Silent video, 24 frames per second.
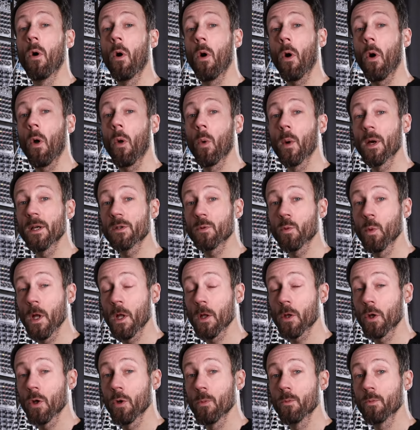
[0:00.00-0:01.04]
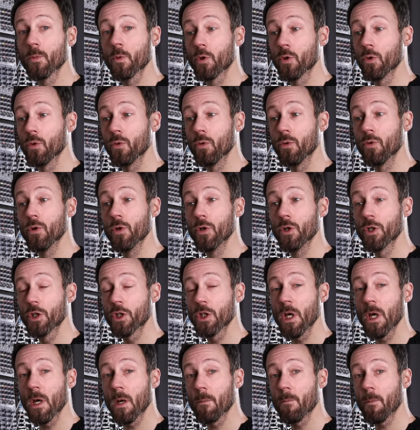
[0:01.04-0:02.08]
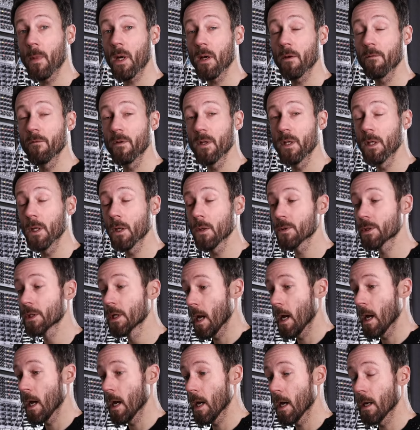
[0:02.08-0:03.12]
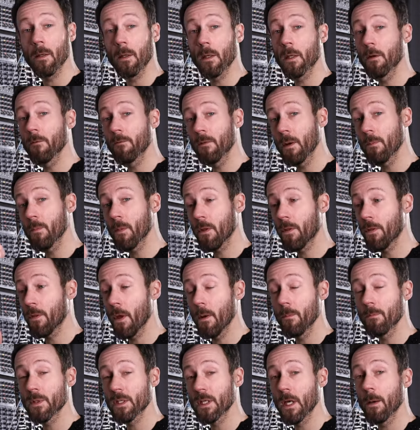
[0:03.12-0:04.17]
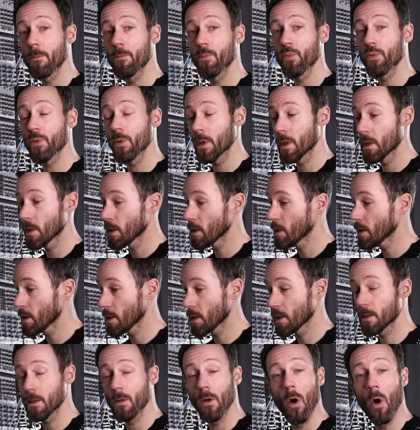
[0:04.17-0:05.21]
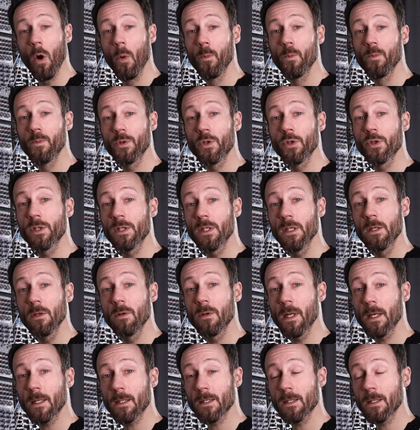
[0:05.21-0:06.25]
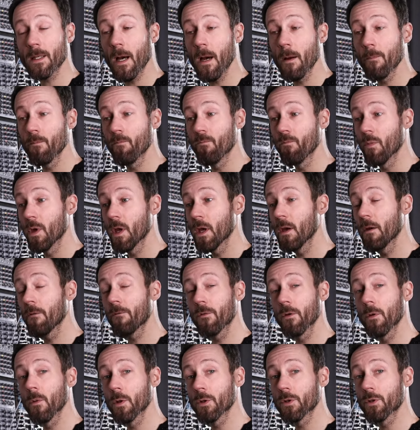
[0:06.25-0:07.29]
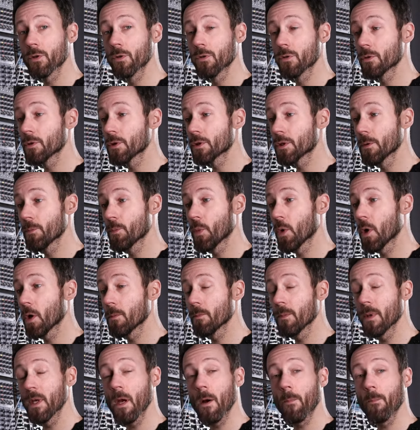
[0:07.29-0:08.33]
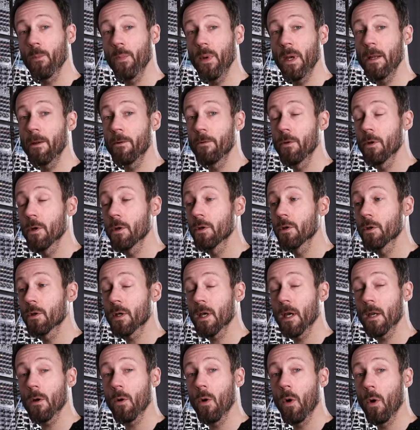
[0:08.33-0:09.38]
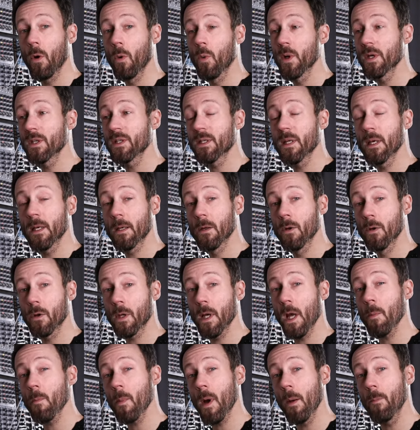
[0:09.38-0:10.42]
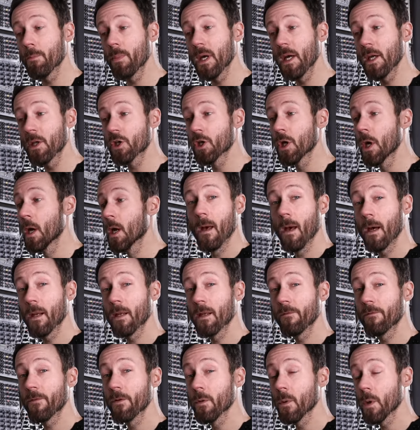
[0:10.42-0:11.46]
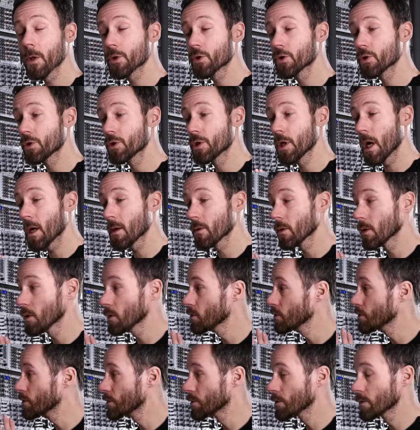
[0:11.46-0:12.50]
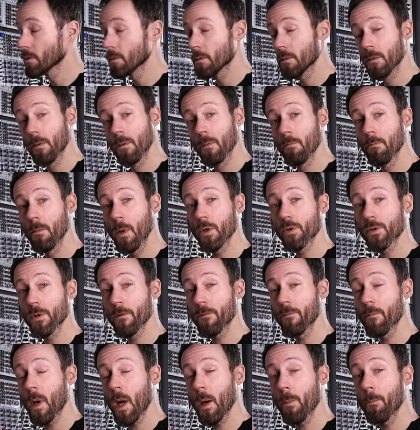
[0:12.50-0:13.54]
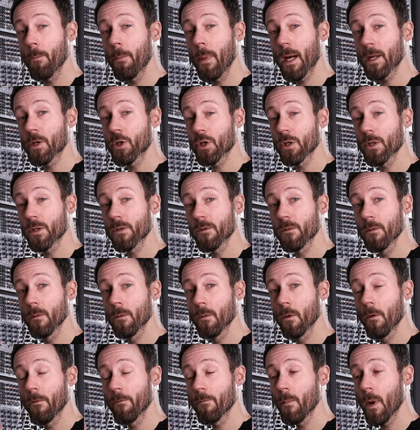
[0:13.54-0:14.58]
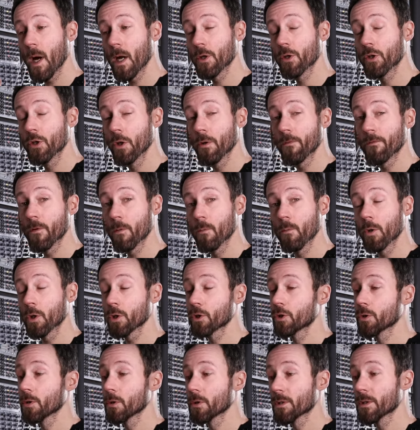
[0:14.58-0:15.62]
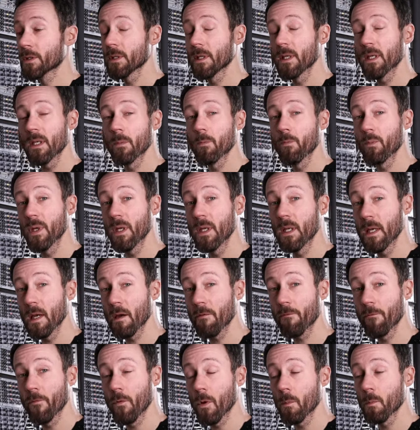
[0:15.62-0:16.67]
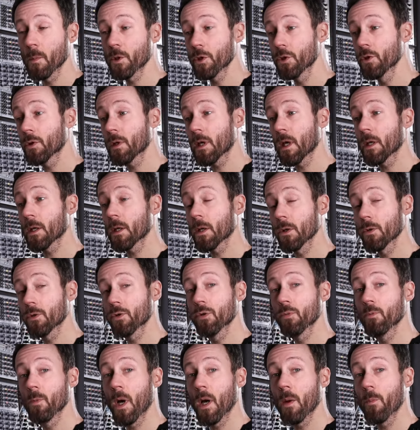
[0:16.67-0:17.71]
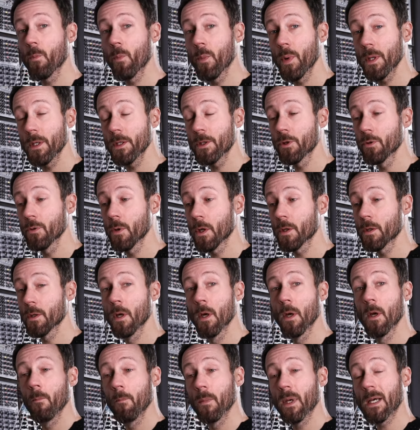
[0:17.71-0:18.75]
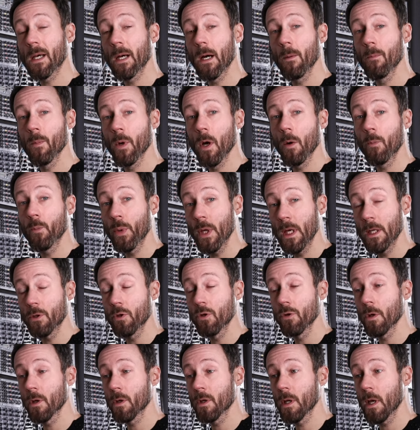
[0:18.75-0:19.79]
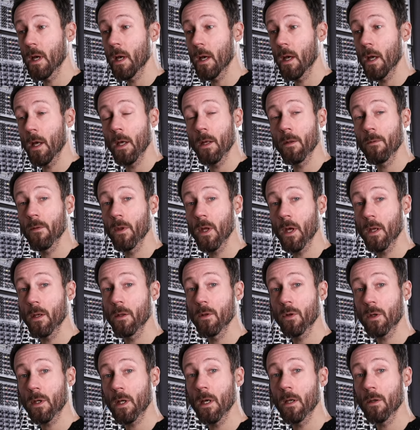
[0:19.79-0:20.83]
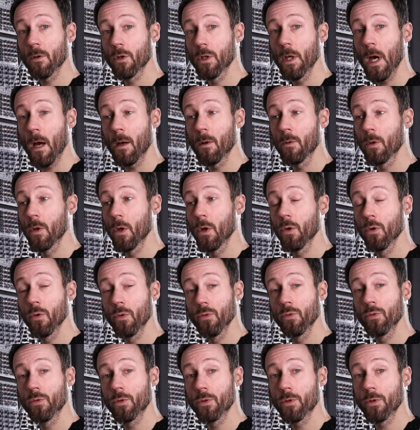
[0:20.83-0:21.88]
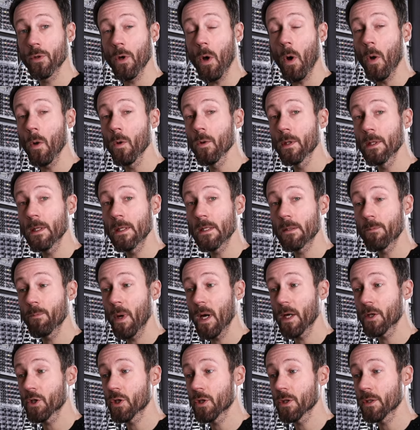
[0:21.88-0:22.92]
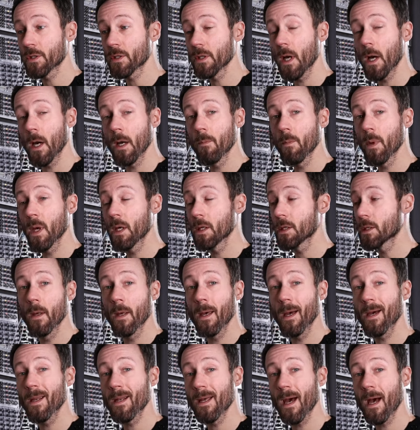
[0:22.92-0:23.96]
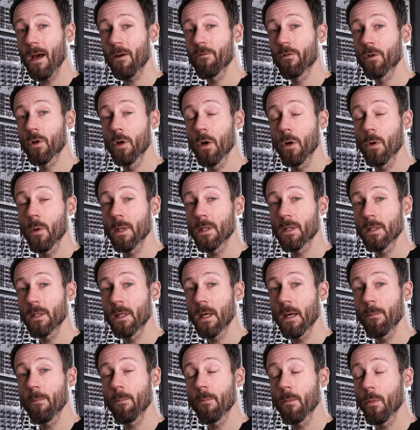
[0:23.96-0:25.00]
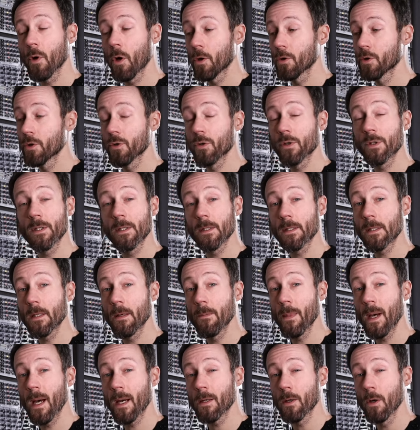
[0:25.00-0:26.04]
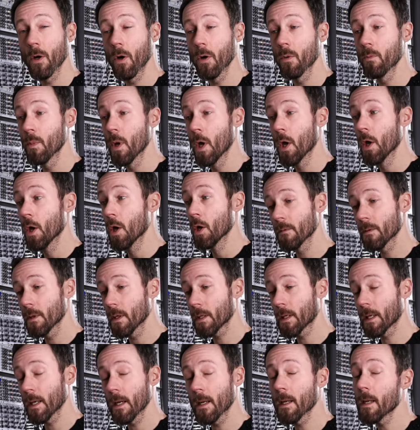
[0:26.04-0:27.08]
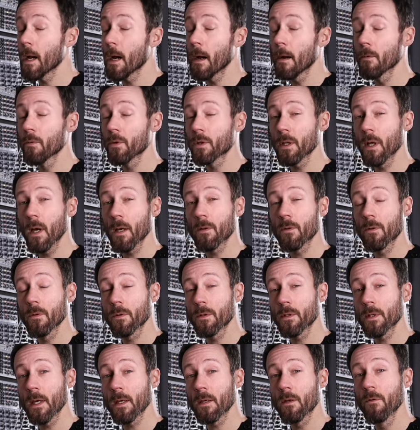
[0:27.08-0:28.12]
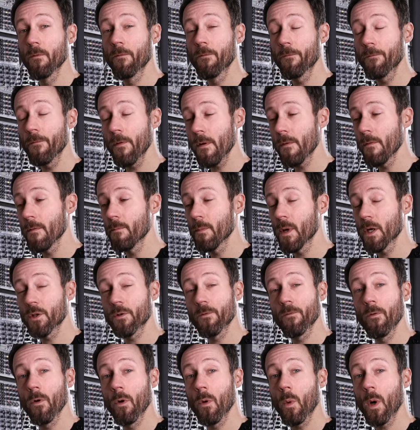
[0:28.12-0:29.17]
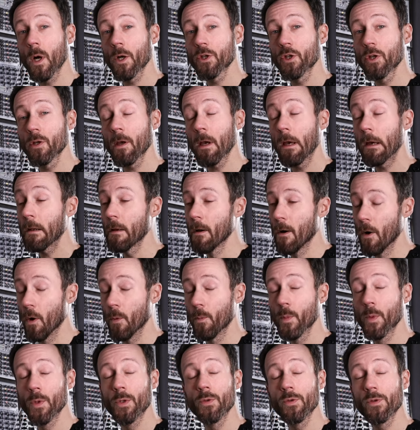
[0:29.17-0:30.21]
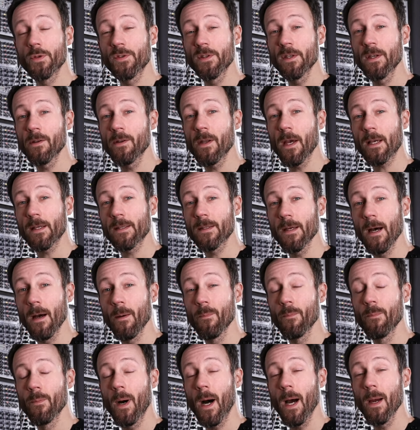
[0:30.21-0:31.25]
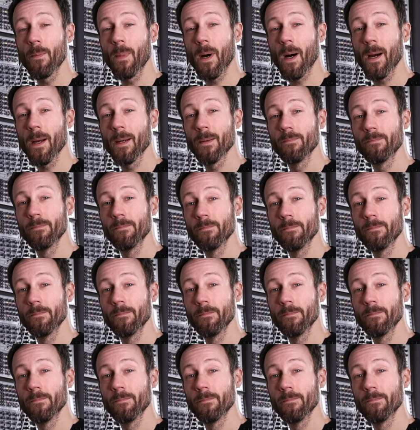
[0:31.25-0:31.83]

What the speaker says: Always welcome to share my videos and give them a thumbs up and hope to see you next time. If you want to support me on Patreon, you can always take a look at my page. And if you want to download most of my patches of my Doepfer modules in PDF format, you can go to my Patreon, become a Patreon, and then you can download all these patches I made and have a go at them on your system at home. Again, I would like to thank you very much for watching and hope to see you next time. Bye bye.